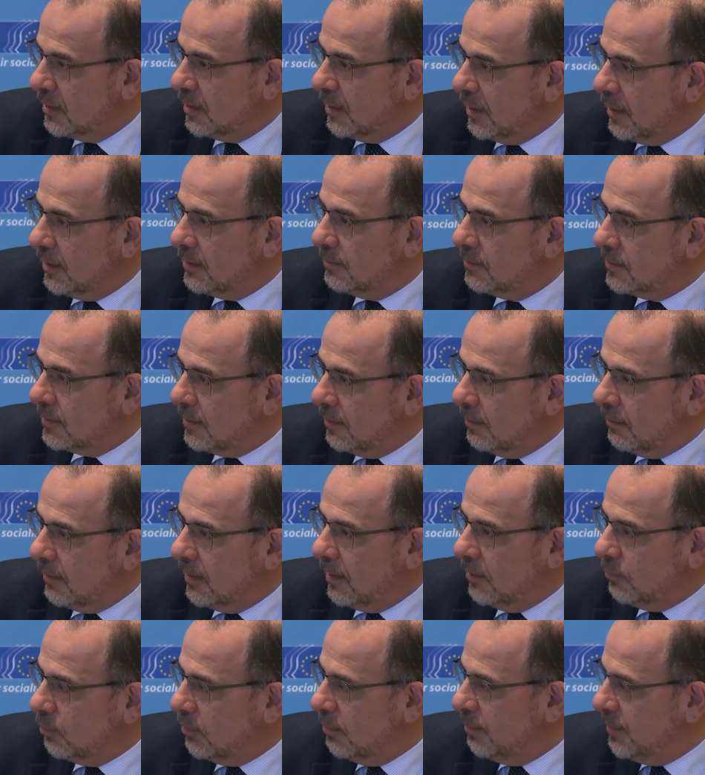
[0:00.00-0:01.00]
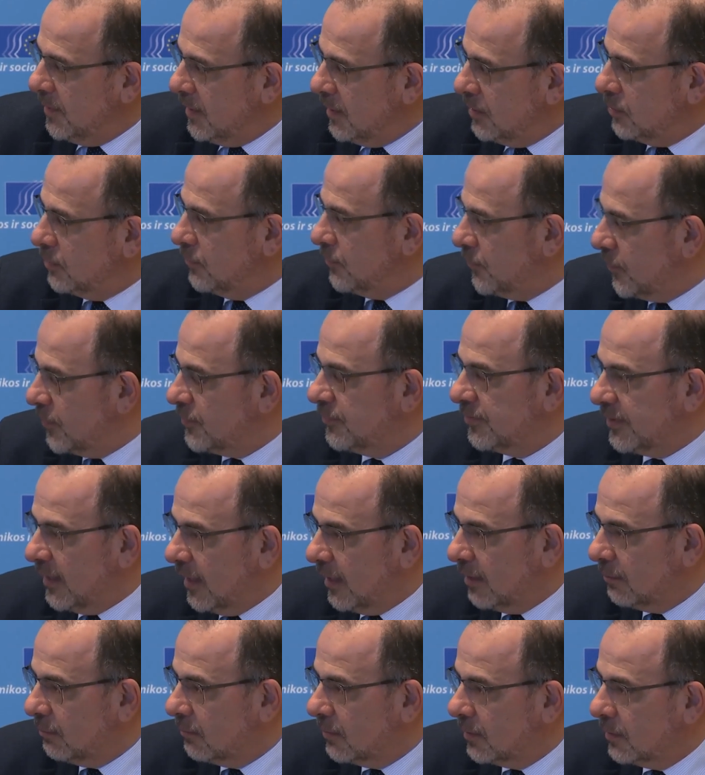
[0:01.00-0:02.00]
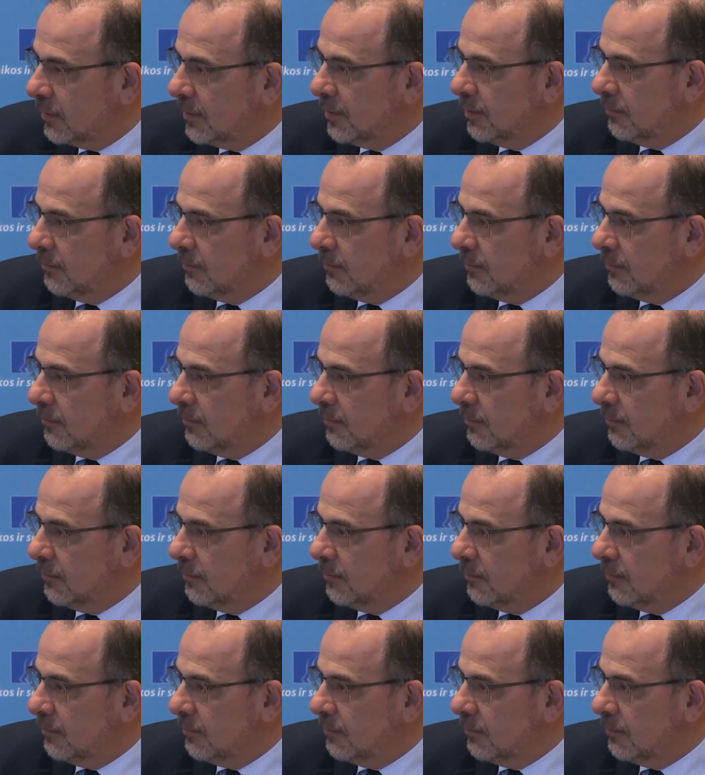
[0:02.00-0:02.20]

It, it, it will be the first time.